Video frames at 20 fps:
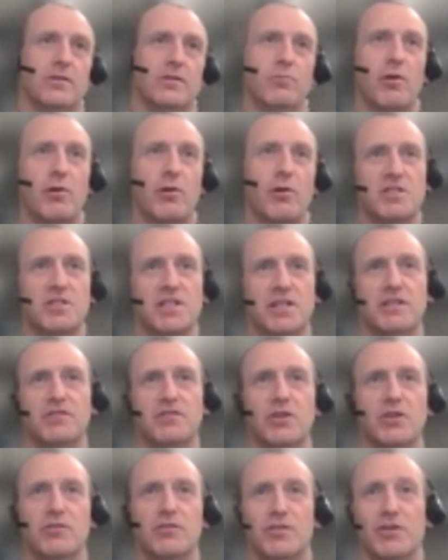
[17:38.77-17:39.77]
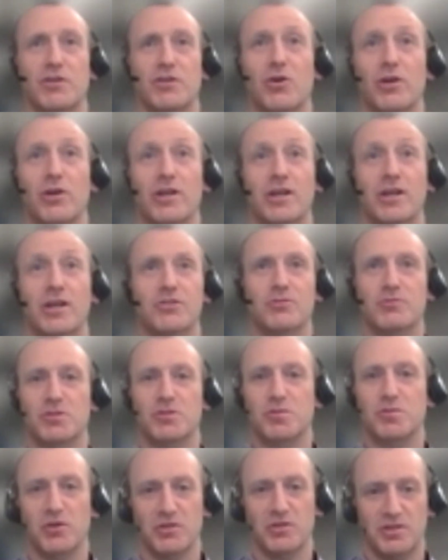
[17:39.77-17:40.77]
We received over 900
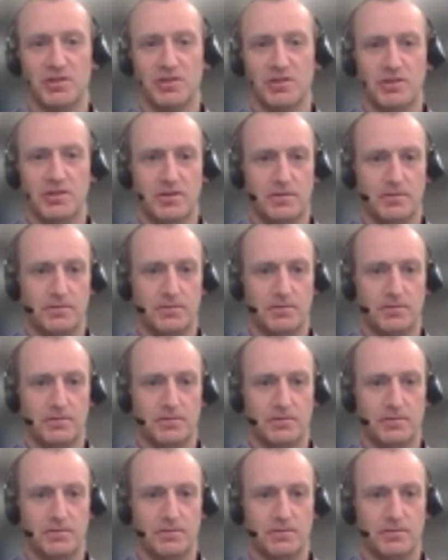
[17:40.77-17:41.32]
responses,